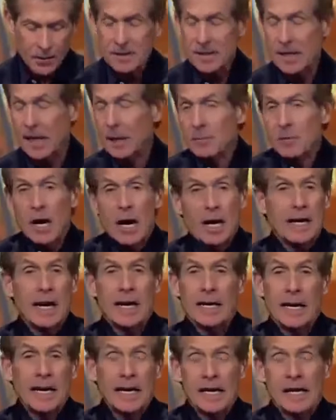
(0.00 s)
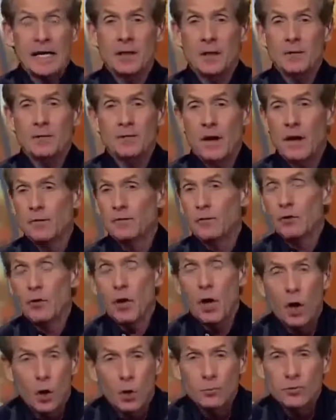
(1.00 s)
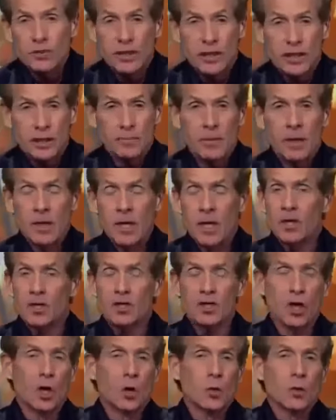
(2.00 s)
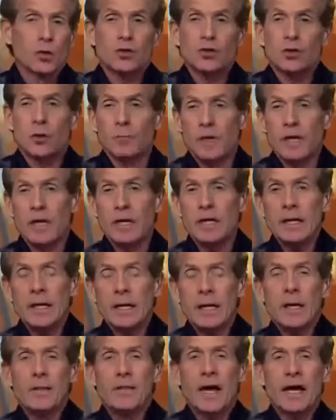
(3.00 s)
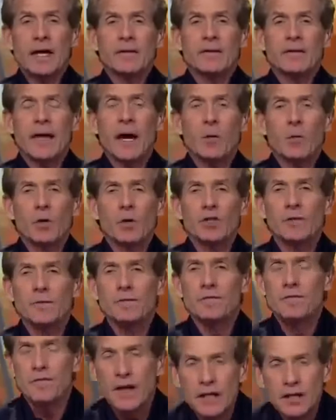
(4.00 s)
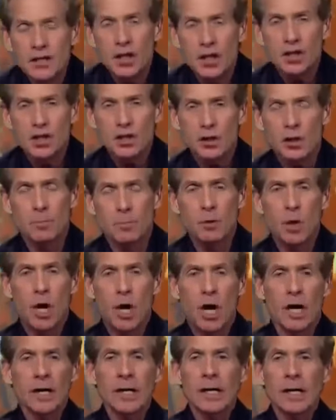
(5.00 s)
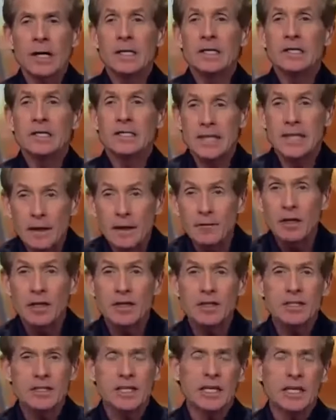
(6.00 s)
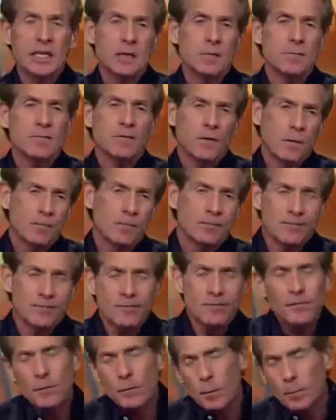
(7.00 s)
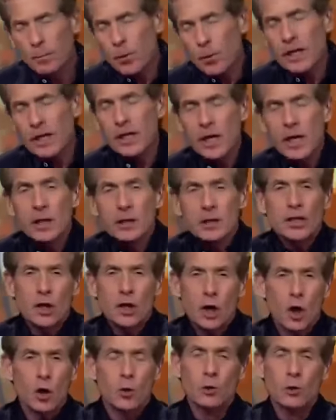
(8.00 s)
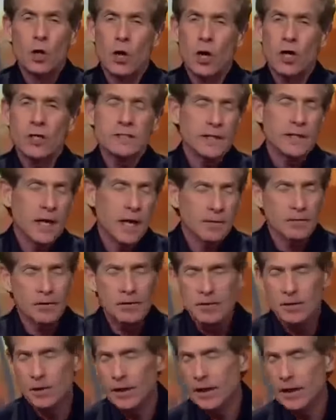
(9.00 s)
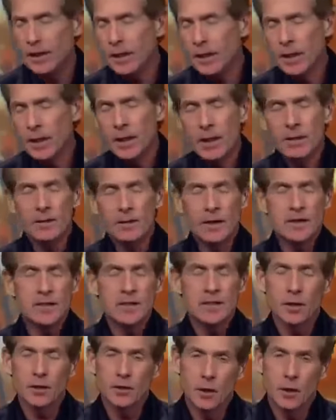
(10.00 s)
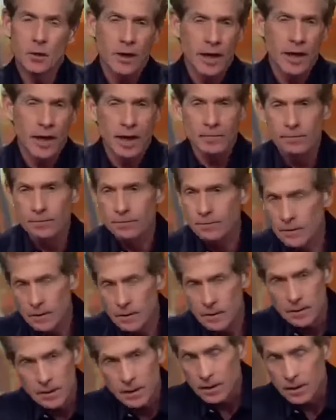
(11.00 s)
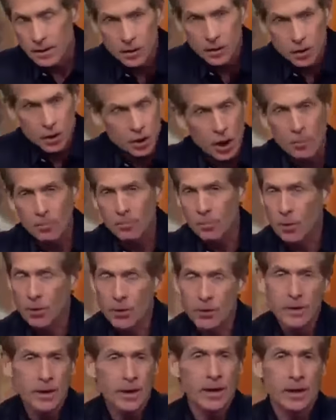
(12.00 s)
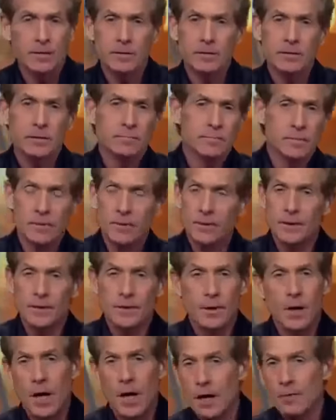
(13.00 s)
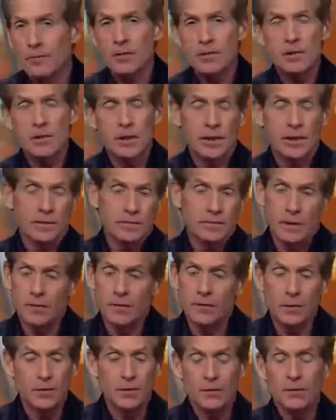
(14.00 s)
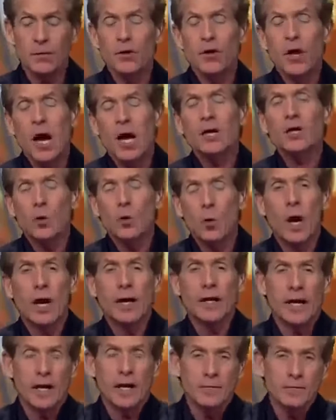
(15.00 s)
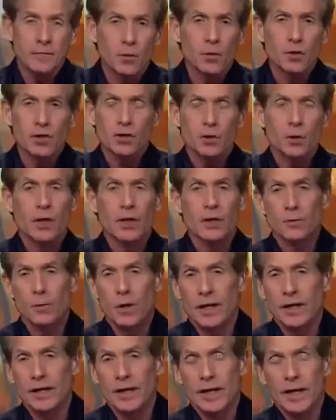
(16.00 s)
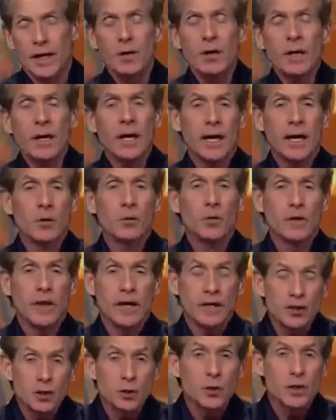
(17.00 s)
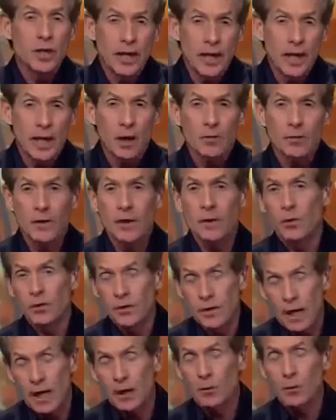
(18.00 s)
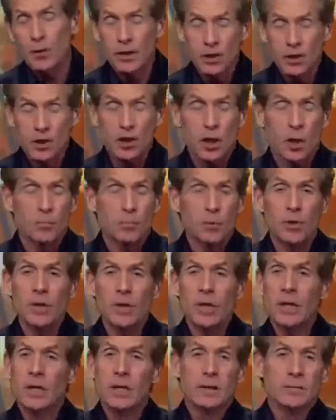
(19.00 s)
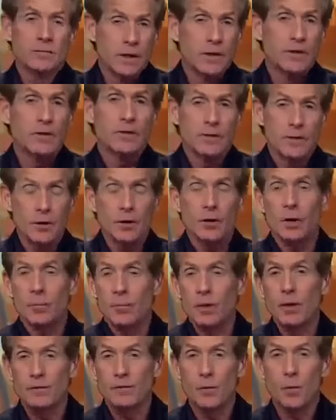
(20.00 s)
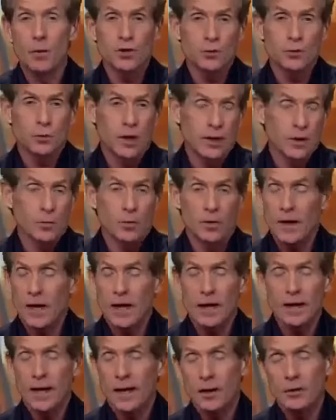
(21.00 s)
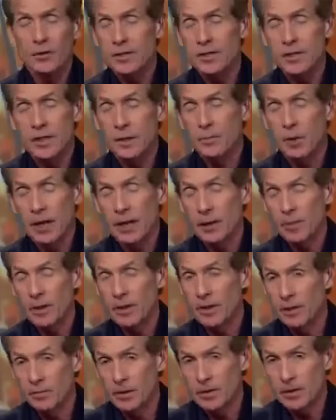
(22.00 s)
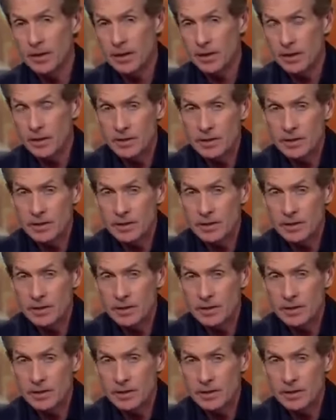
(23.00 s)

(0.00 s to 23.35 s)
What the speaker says: this game got out of hand in favor of the home team. So to me, that was vintage LeBron saving his team from a pretty ugly home loss. And obviously, they still don't have a Shumpert, and, you know, obviously they're not quite at full strength right now. And when they do get healthy with Kyrie and Shumpert, then they're going to be a force to reckon with. I don't see anybody beating them in the